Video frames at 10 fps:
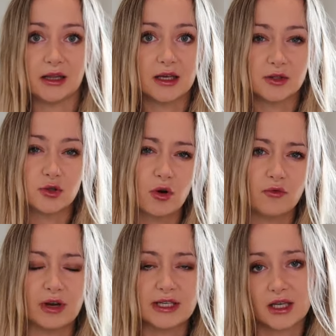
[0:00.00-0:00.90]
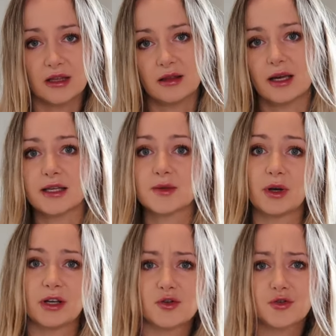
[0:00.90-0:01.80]
there's no risk in this, we're
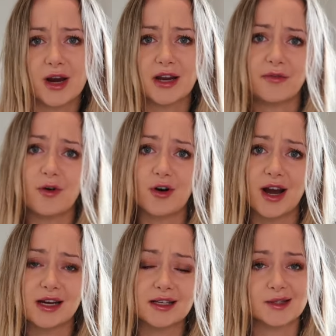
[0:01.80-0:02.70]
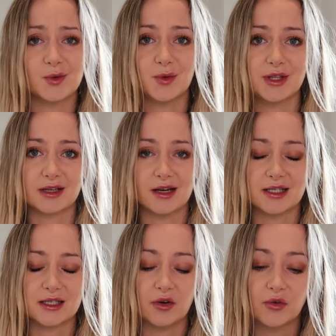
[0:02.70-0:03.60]
gonna trade Forex, all this kind of
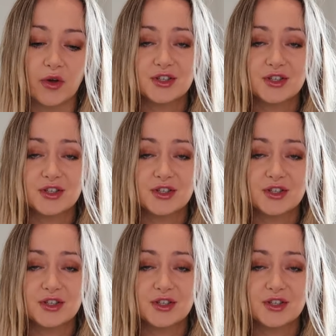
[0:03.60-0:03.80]
stuff.